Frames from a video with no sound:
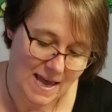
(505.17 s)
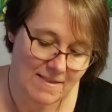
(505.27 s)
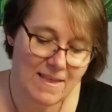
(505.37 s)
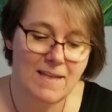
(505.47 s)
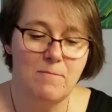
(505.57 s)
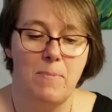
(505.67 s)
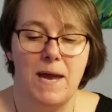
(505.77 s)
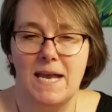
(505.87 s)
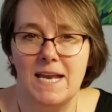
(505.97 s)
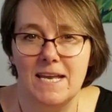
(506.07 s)
and then
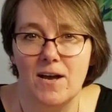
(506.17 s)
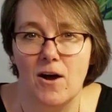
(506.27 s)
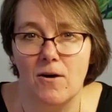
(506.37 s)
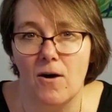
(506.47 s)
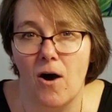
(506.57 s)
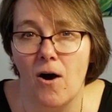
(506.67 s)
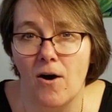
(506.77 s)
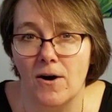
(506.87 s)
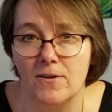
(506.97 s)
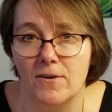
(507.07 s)
paint it
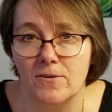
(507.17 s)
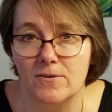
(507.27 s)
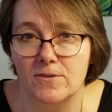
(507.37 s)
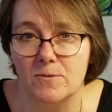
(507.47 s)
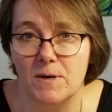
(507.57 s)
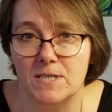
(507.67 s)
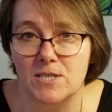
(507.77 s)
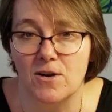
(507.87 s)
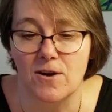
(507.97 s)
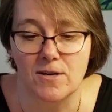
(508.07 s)
on to my
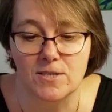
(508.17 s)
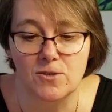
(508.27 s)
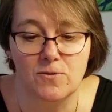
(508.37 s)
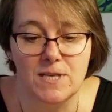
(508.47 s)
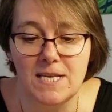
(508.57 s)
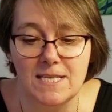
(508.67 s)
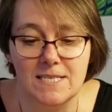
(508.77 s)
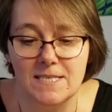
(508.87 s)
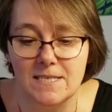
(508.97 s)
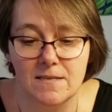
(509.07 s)
star. So
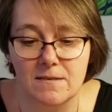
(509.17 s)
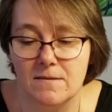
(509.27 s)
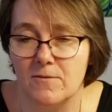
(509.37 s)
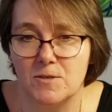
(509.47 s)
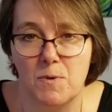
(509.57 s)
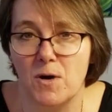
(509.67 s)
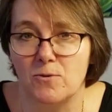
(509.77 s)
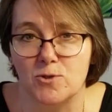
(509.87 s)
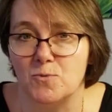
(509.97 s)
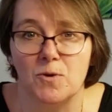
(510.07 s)
these
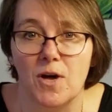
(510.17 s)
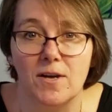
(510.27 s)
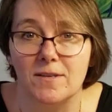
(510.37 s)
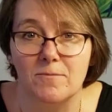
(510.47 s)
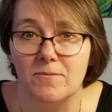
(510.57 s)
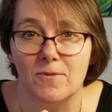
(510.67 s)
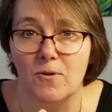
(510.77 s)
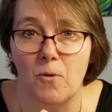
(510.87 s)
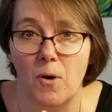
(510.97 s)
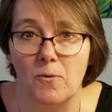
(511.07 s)
sparkles will not
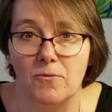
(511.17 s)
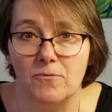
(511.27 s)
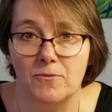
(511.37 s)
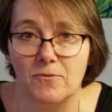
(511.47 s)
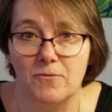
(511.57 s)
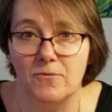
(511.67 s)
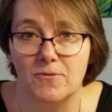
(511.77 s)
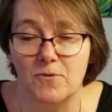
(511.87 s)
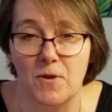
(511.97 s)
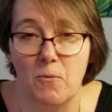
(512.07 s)
go out,
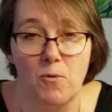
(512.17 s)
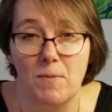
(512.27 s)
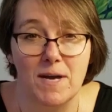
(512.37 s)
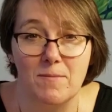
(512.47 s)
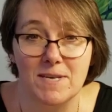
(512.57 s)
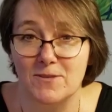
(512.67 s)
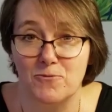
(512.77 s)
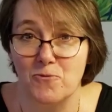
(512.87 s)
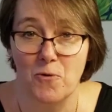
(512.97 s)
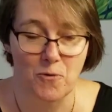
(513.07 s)
so they won't make a mess
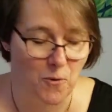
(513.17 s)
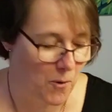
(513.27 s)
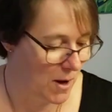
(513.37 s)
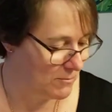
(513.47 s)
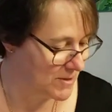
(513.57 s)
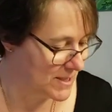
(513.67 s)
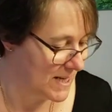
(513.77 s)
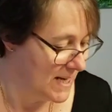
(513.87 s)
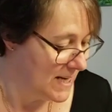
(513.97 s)
throughout the whole house.